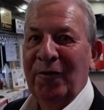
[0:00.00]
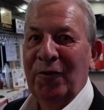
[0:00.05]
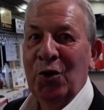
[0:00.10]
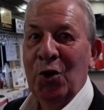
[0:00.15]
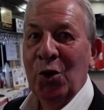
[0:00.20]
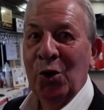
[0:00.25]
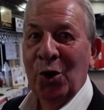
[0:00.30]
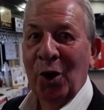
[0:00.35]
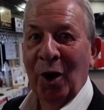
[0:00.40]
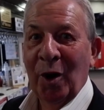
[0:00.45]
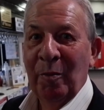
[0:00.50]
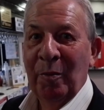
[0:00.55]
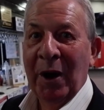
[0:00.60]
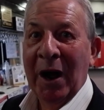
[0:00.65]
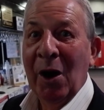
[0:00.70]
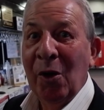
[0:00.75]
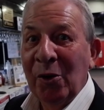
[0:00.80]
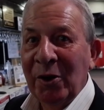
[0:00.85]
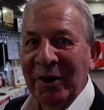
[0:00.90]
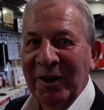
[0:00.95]
Have you got a
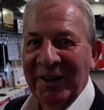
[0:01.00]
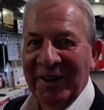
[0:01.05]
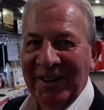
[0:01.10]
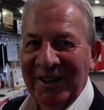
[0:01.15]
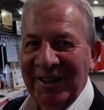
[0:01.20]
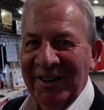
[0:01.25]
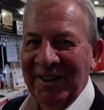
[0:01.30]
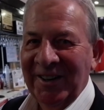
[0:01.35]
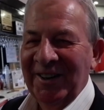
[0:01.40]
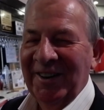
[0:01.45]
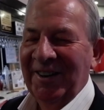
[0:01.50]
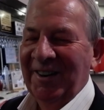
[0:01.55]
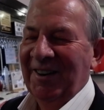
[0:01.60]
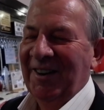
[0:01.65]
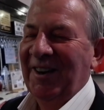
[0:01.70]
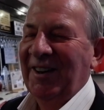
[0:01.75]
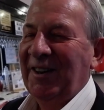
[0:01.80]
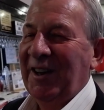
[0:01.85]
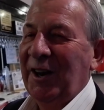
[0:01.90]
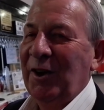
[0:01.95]
balcony?
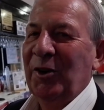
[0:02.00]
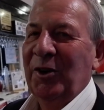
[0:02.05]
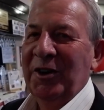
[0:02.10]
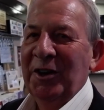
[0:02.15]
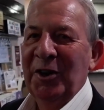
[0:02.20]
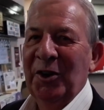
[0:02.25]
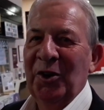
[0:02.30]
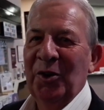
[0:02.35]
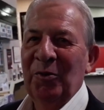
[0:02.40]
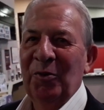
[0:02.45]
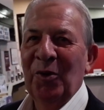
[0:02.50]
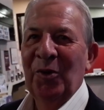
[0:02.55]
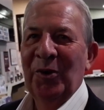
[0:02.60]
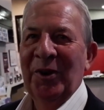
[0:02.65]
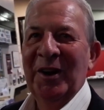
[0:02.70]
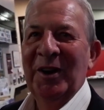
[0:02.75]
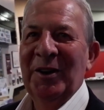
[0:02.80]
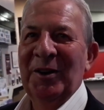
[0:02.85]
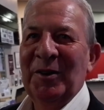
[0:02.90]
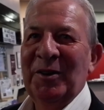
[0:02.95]
And then I'd hear them
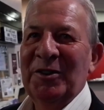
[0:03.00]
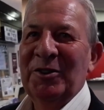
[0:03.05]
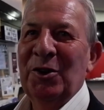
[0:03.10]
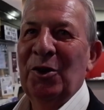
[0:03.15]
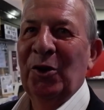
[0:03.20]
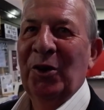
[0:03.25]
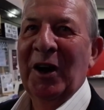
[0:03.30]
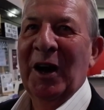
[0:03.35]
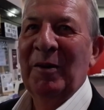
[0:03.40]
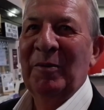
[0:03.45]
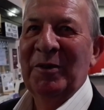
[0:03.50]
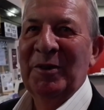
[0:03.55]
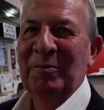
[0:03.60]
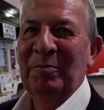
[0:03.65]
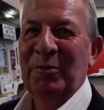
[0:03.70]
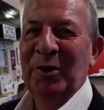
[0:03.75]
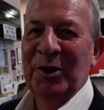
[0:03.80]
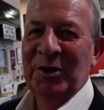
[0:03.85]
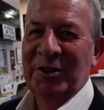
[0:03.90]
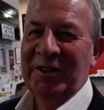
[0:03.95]
walk in and look up
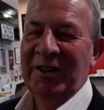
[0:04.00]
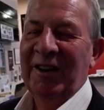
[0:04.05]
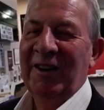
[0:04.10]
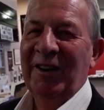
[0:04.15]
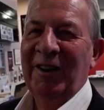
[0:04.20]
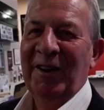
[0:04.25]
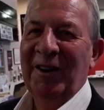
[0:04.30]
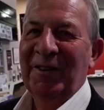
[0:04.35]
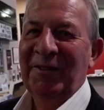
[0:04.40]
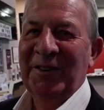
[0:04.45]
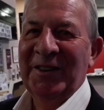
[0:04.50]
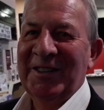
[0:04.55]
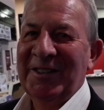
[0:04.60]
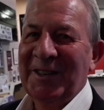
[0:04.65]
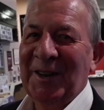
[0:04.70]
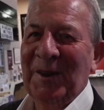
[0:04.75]
and burst out laughing.